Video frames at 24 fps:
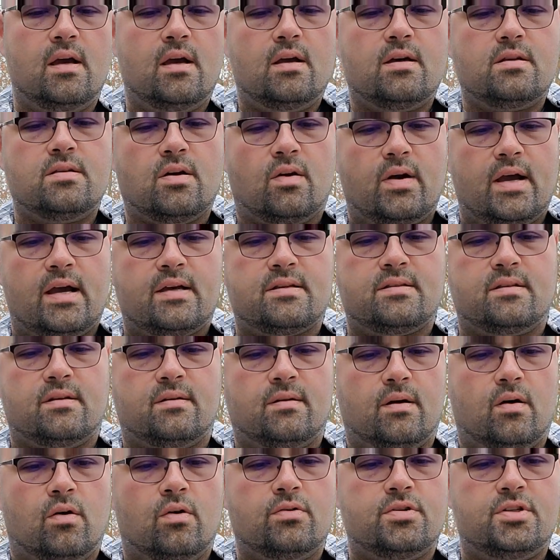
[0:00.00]
So as
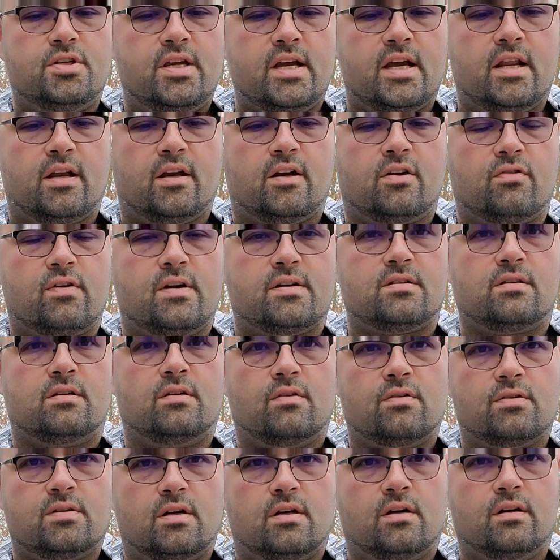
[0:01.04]
the oceanic crust
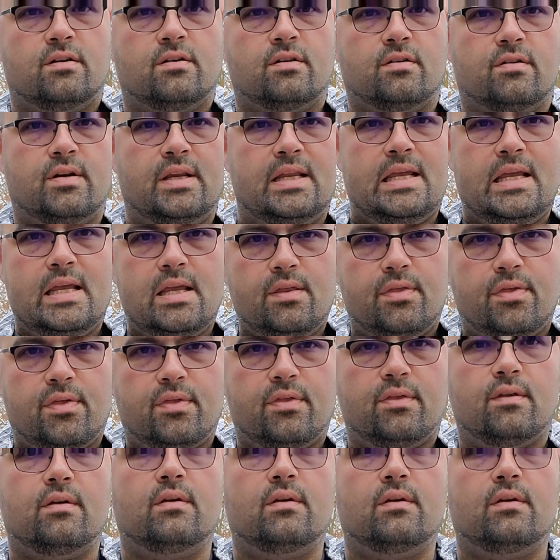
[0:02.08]
goes underneath